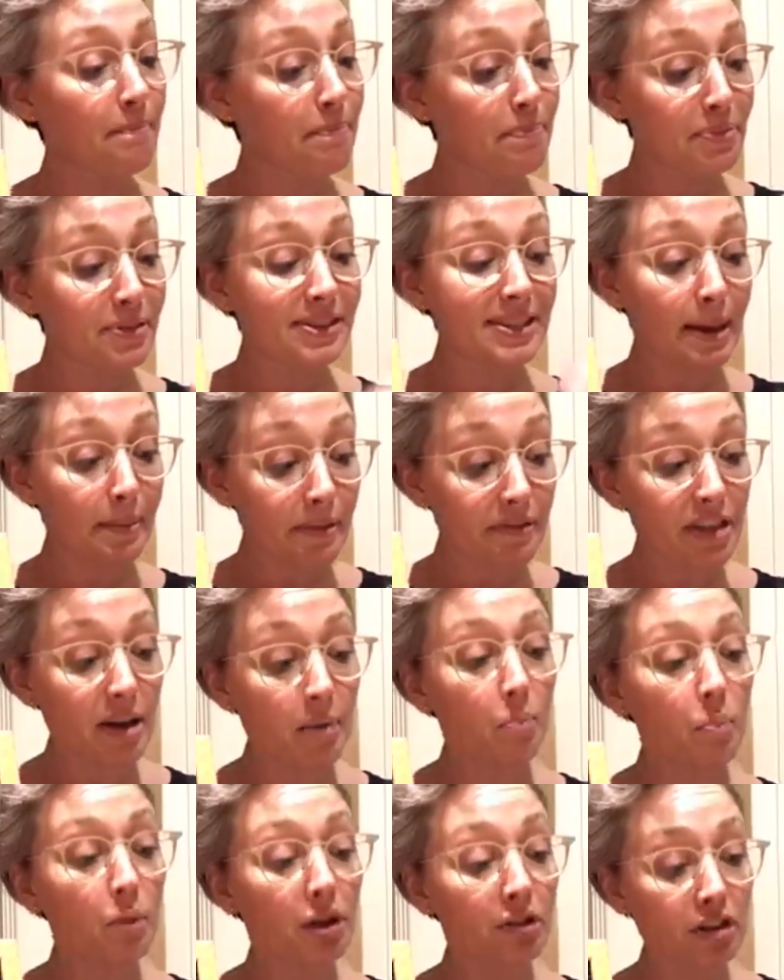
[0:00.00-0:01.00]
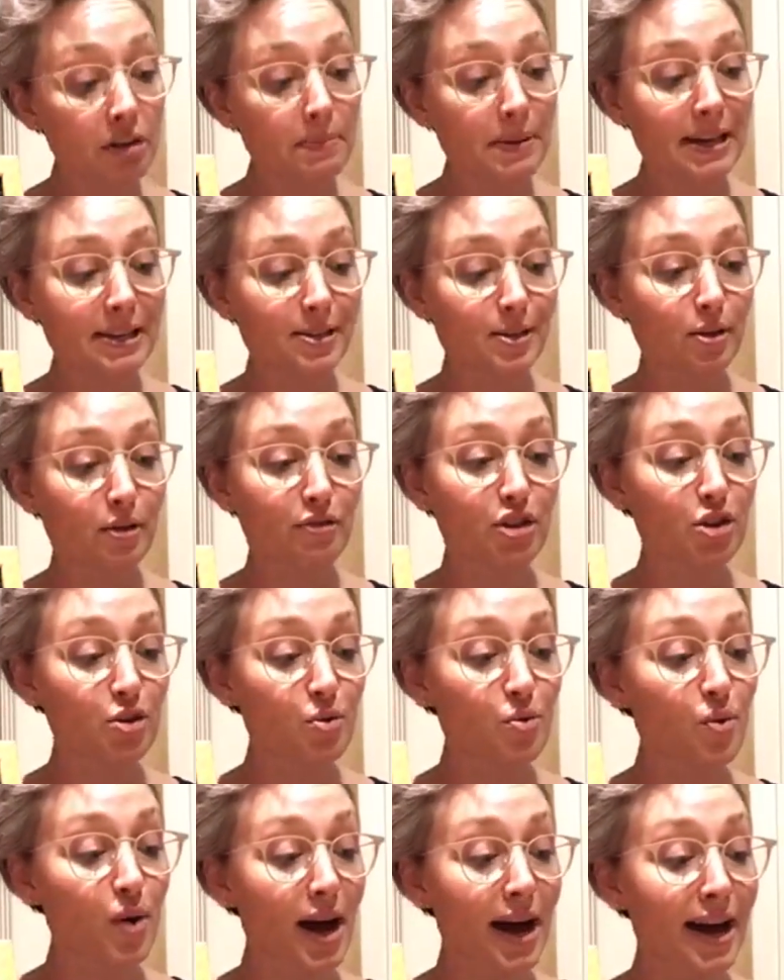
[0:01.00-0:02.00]
some of them will repeat, so if
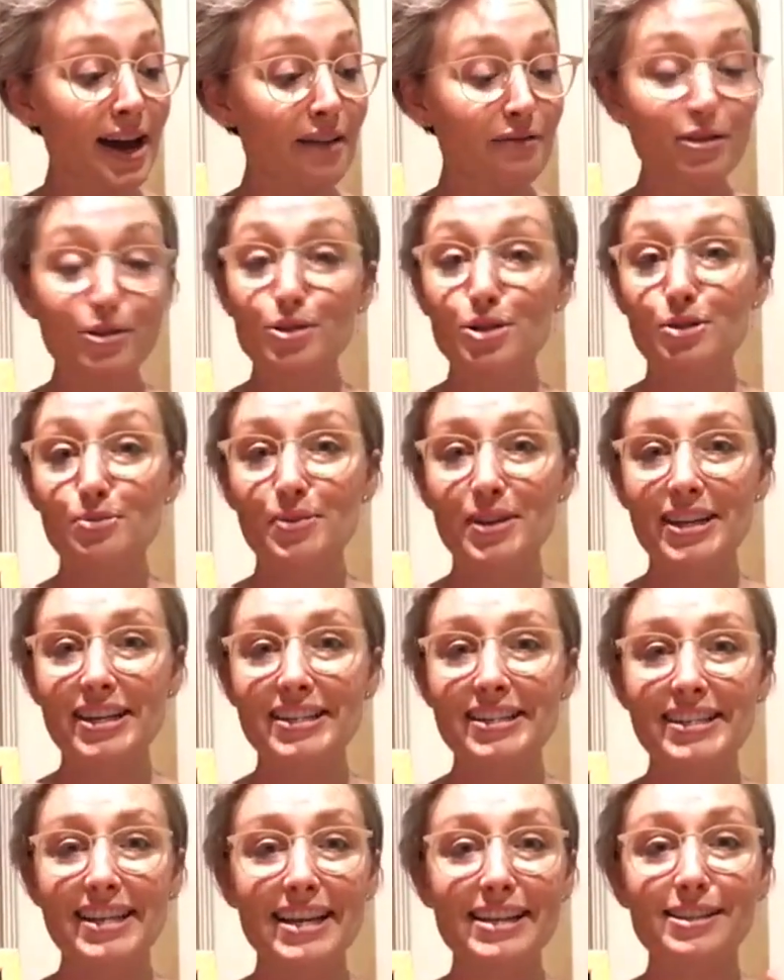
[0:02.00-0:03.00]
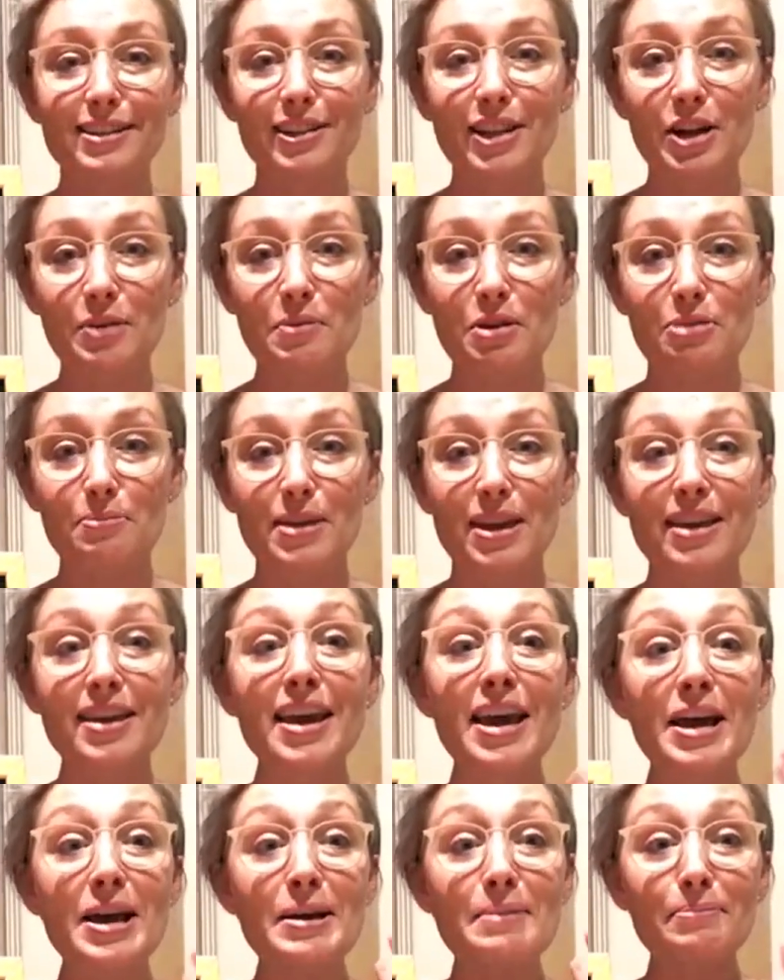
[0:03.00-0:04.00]
you do want to taste along with me,
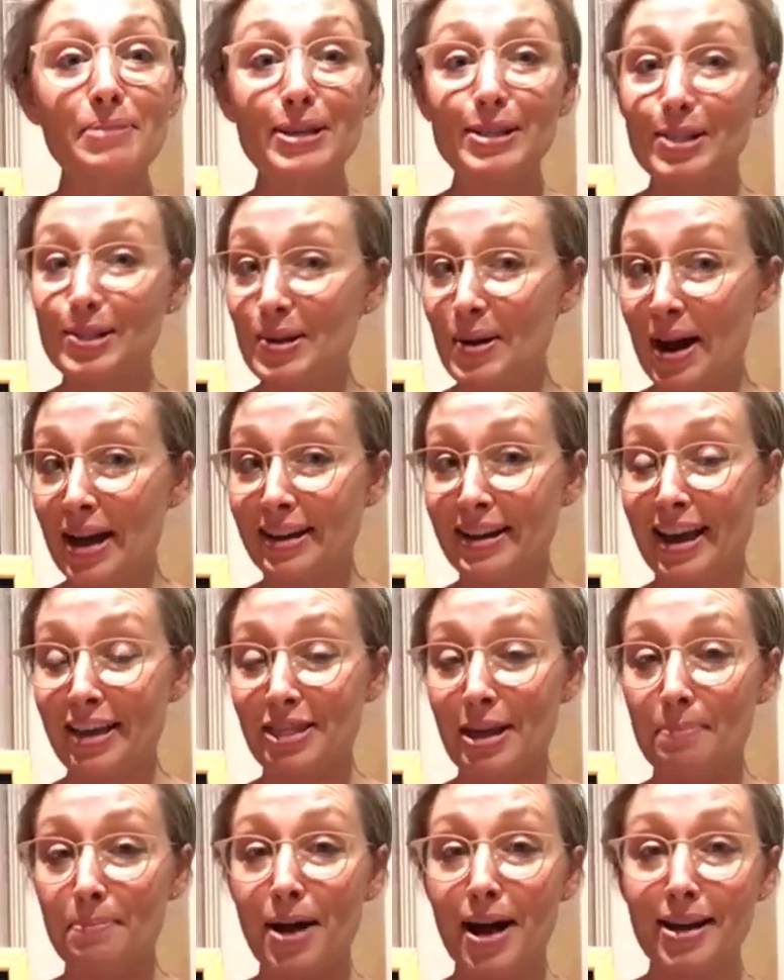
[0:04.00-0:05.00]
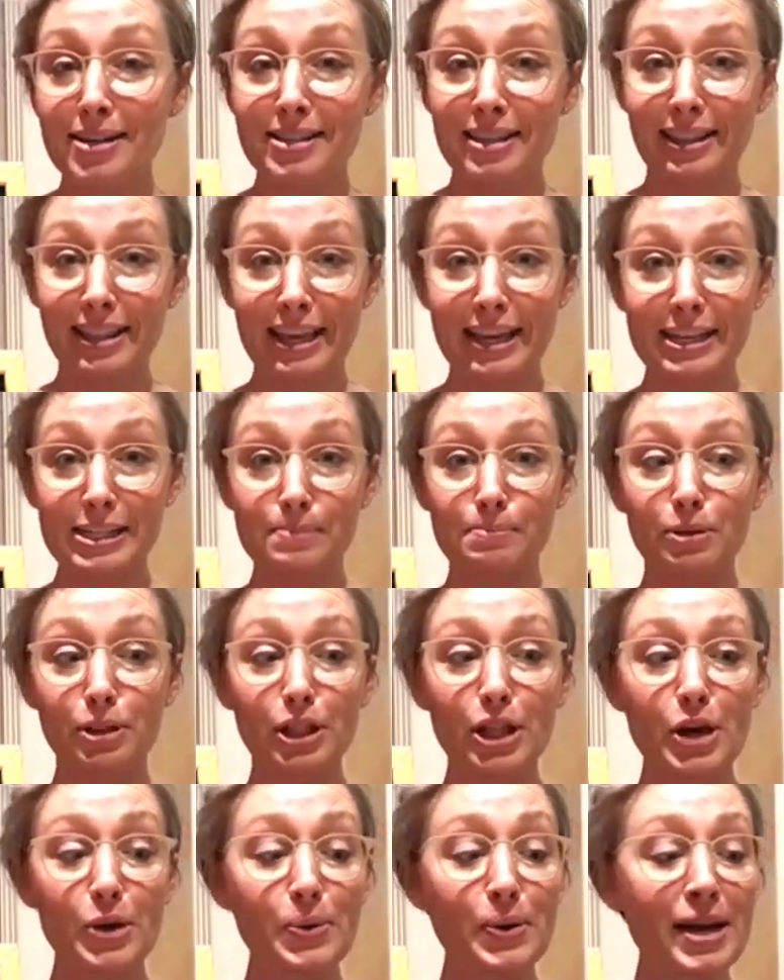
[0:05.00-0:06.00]
please go ahead and get that box. The link is
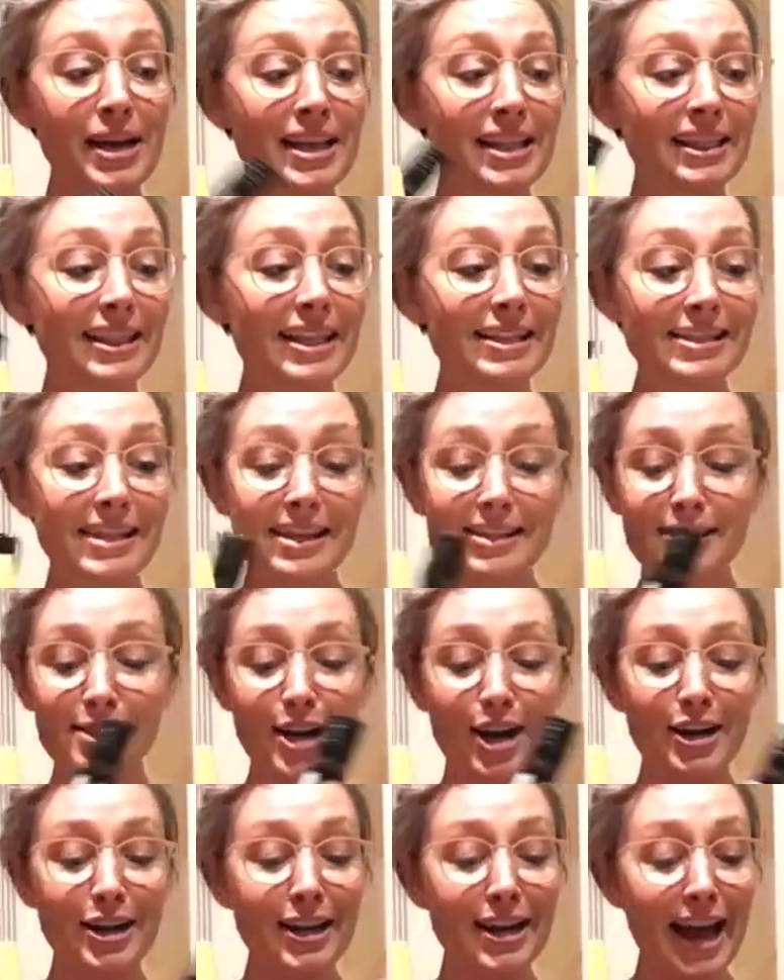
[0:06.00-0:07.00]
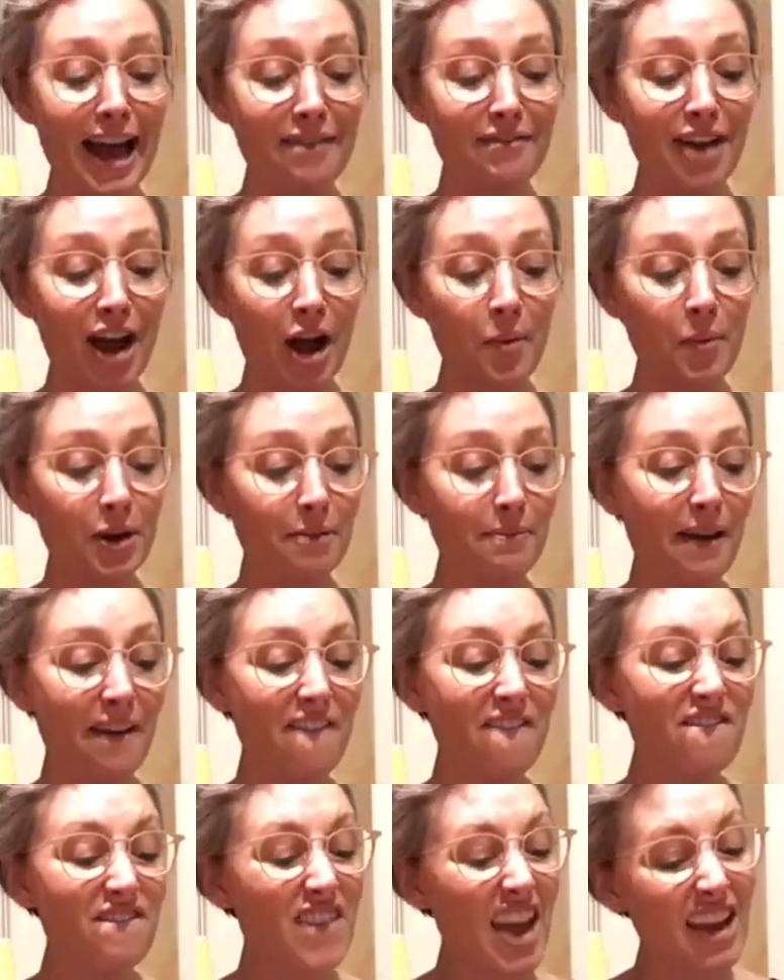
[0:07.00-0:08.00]
below. Let's get started. I've got one of my
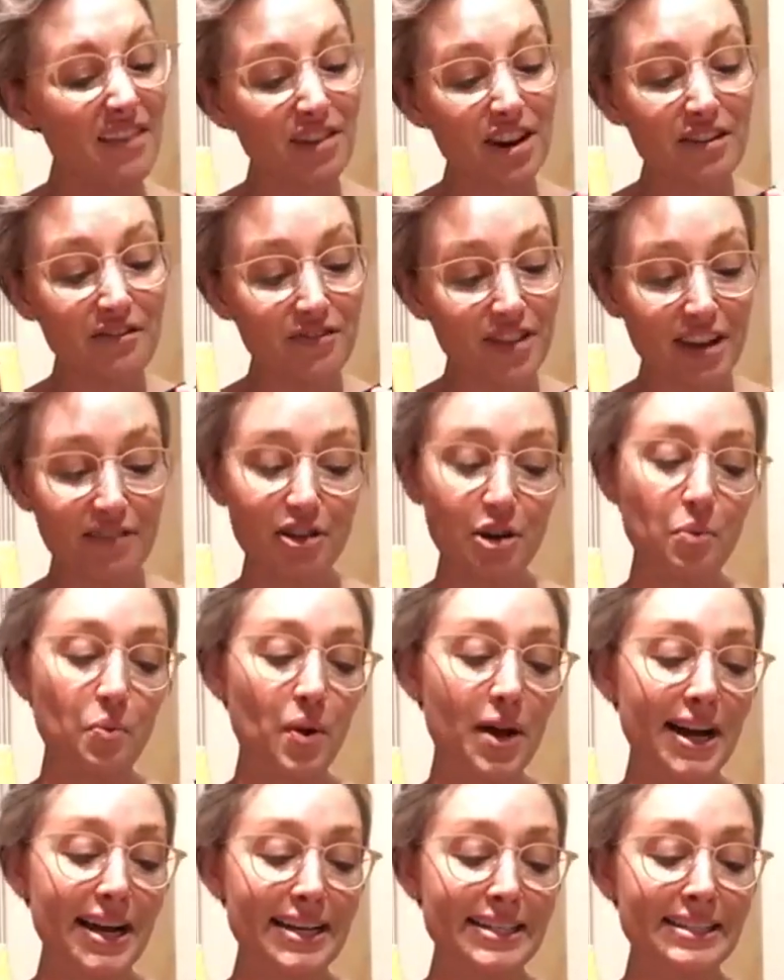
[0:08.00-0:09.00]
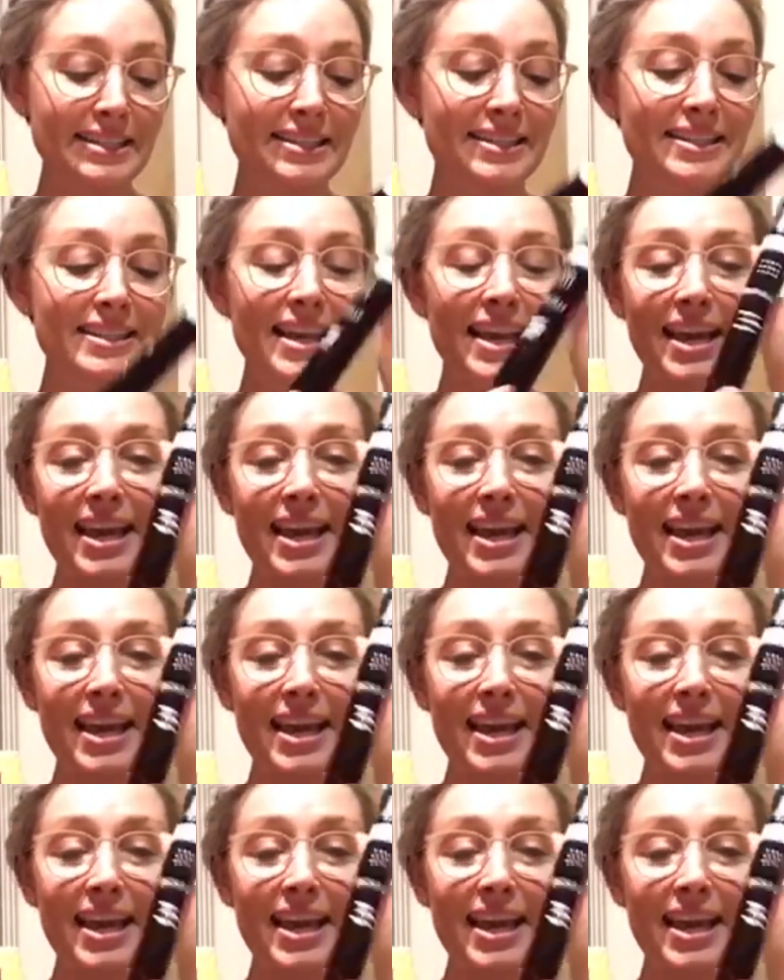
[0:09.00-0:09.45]
favorite wines,